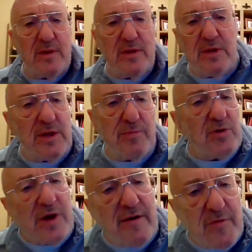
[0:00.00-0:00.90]
liberal
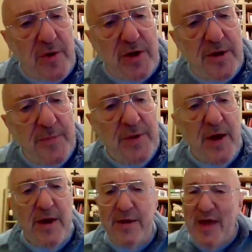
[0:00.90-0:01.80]
government.
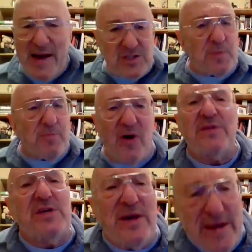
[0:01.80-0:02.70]
That's
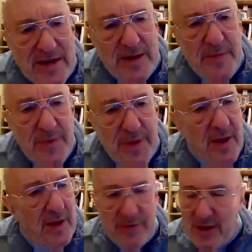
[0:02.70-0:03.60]
apartheid.
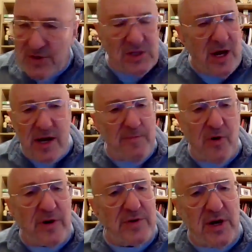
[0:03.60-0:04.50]
That's not
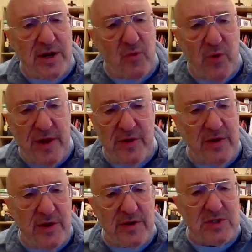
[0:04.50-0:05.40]
apartheid the way
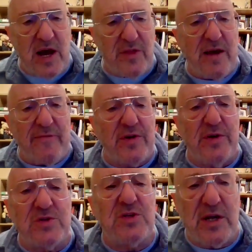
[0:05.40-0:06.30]
the South
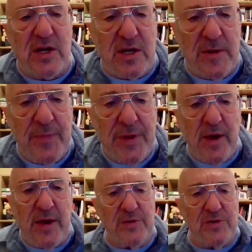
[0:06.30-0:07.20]
Africans did it.
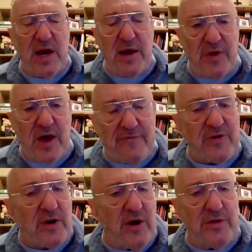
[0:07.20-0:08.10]
In South
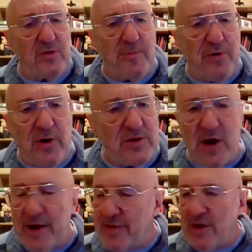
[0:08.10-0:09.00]
Africa, under
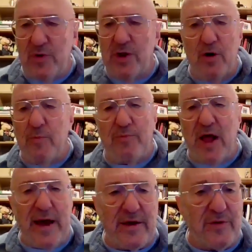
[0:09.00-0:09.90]
apartheid, there were no
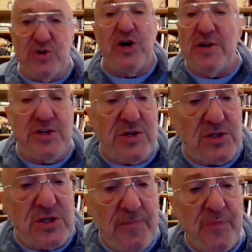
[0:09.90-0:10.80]
black
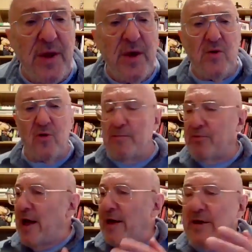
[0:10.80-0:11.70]
judges or
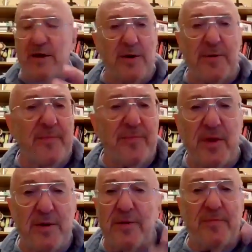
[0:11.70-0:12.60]
black, I
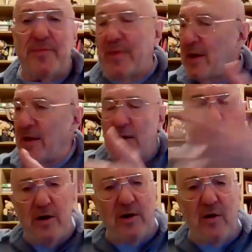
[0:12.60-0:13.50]

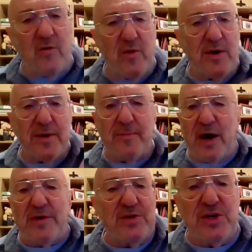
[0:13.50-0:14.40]
don't know,
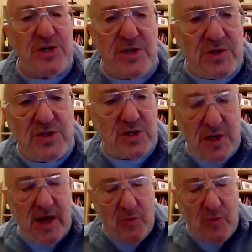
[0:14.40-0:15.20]
politicians that